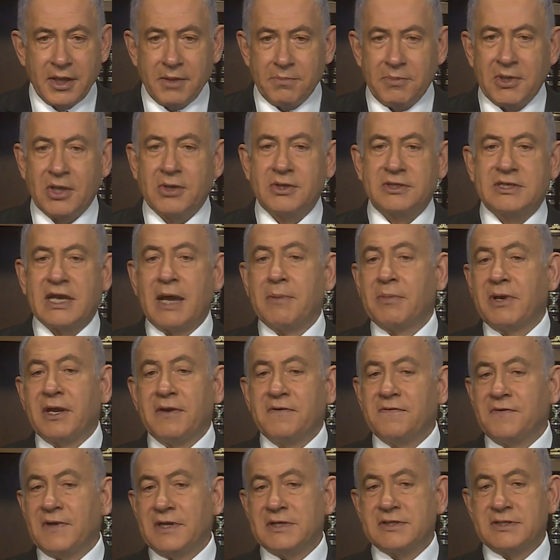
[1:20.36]
because I'm
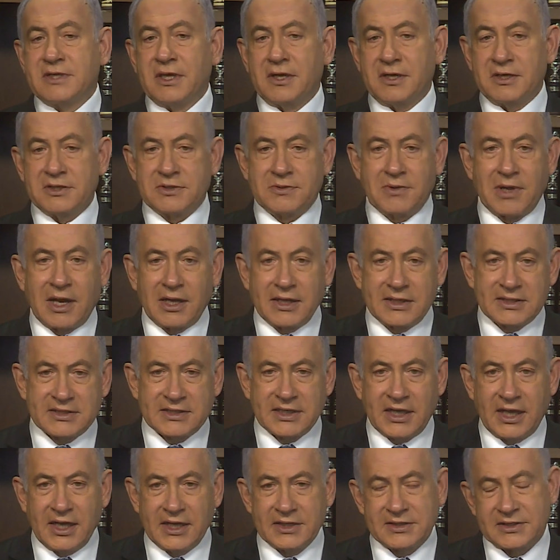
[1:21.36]
convinced that Israeli
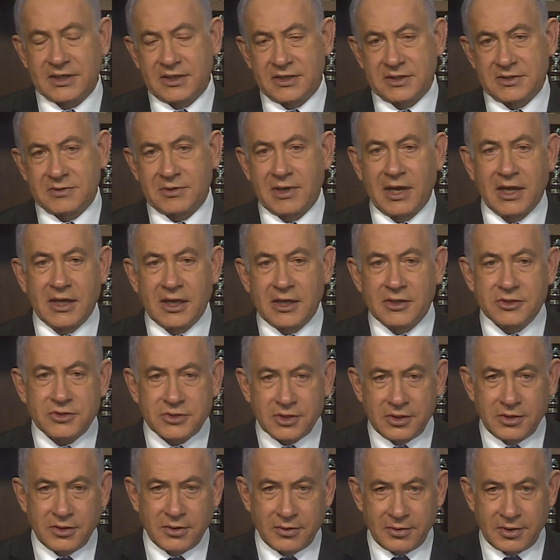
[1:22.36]
science and Israeli
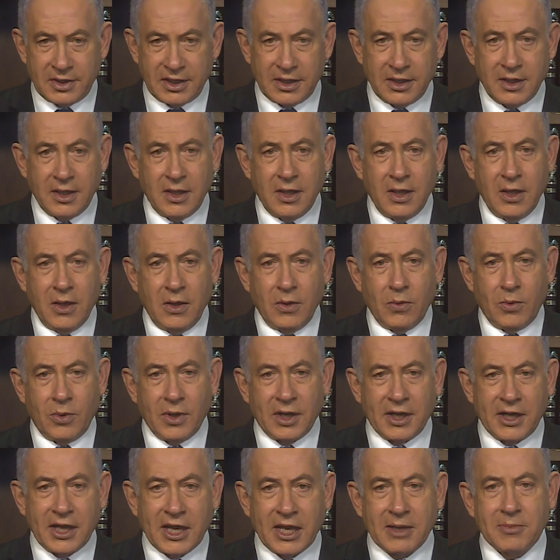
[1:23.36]
ingenuity
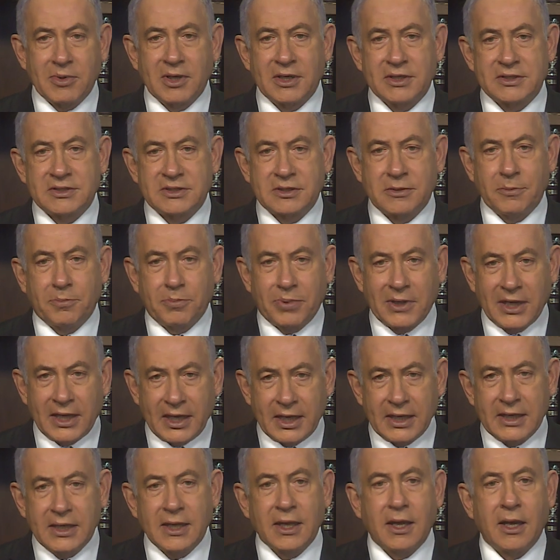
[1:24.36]
will enable us to
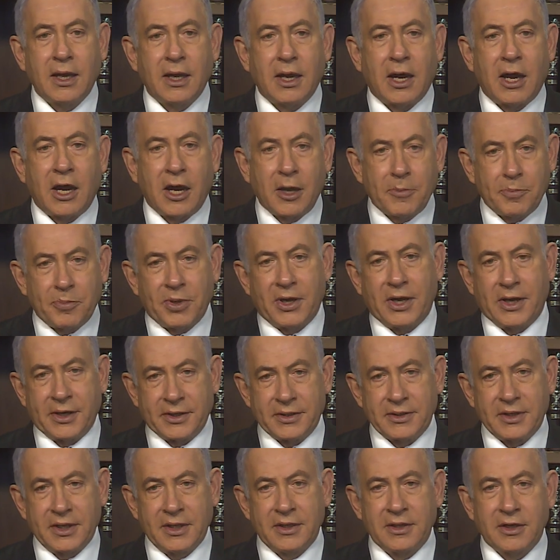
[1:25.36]
play our part
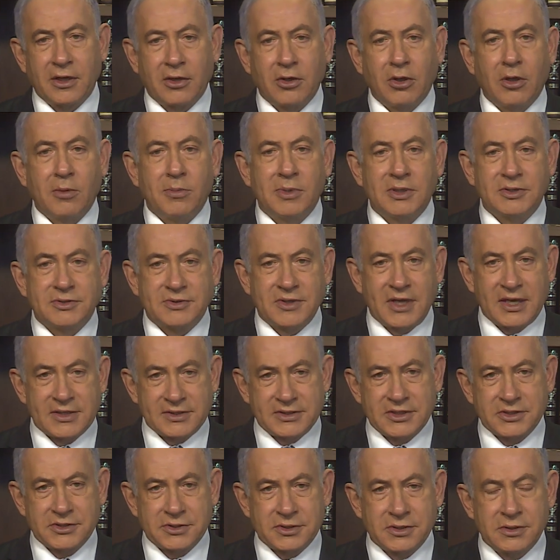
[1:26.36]
in the global
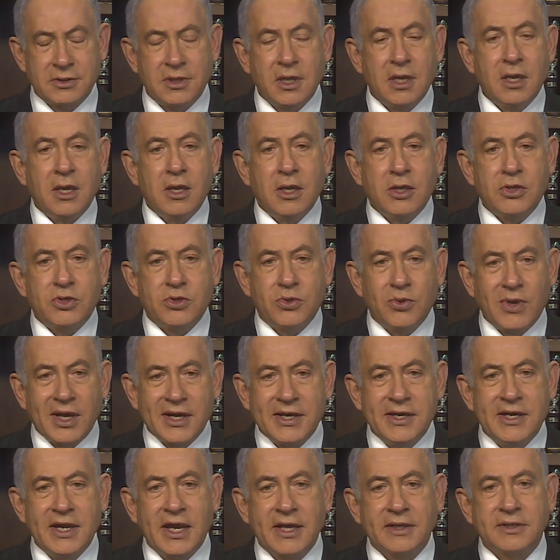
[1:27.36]
transition to a
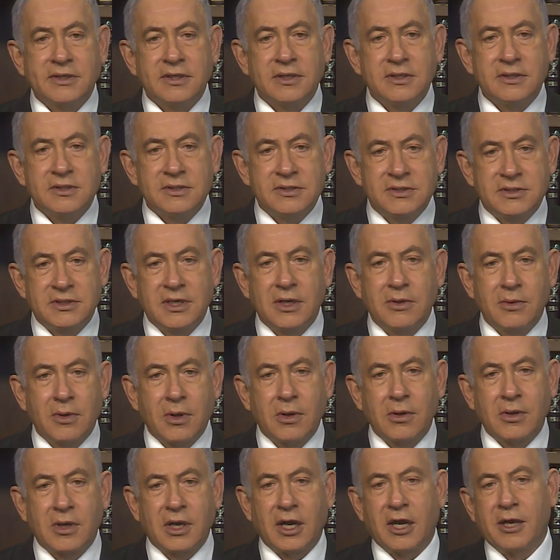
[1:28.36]
net
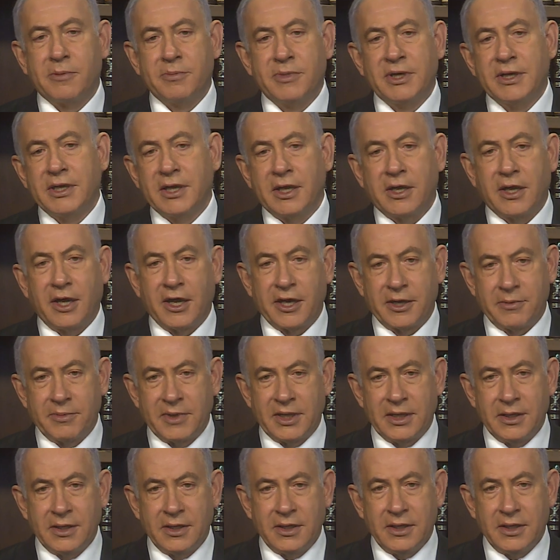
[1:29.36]
zero carbon economy.